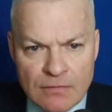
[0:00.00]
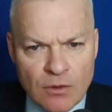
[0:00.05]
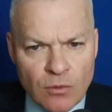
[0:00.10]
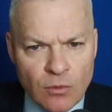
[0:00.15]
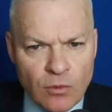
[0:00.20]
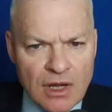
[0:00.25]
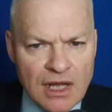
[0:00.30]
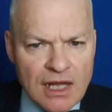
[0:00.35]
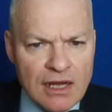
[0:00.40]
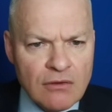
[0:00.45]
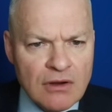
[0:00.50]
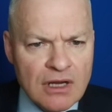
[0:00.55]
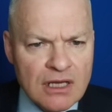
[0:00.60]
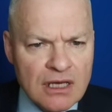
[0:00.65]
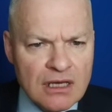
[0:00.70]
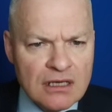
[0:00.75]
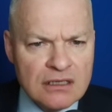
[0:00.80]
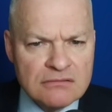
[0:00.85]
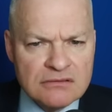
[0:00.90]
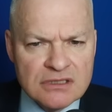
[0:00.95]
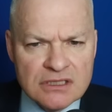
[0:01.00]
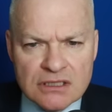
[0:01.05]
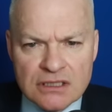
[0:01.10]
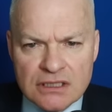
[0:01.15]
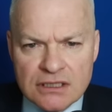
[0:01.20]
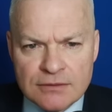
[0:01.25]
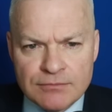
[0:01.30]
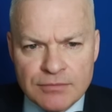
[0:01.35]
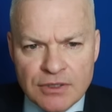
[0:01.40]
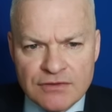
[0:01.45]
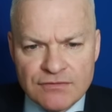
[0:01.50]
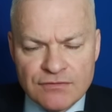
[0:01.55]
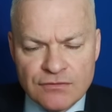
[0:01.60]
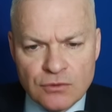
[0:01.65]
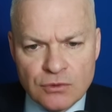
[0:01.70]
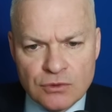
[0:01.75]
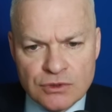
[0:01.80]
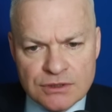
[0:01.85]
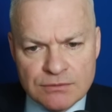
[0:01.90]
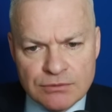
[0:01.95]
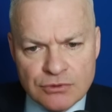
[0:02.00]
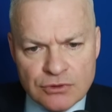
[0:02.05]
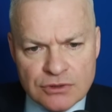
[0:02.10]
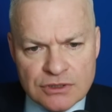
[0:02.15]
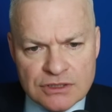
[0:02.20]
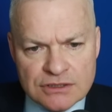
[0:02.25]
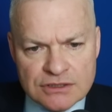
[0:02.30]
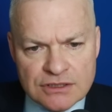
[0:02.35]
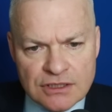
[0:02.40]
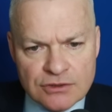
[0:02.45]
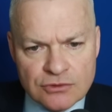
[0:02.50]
Wow, I only lead by 40 points.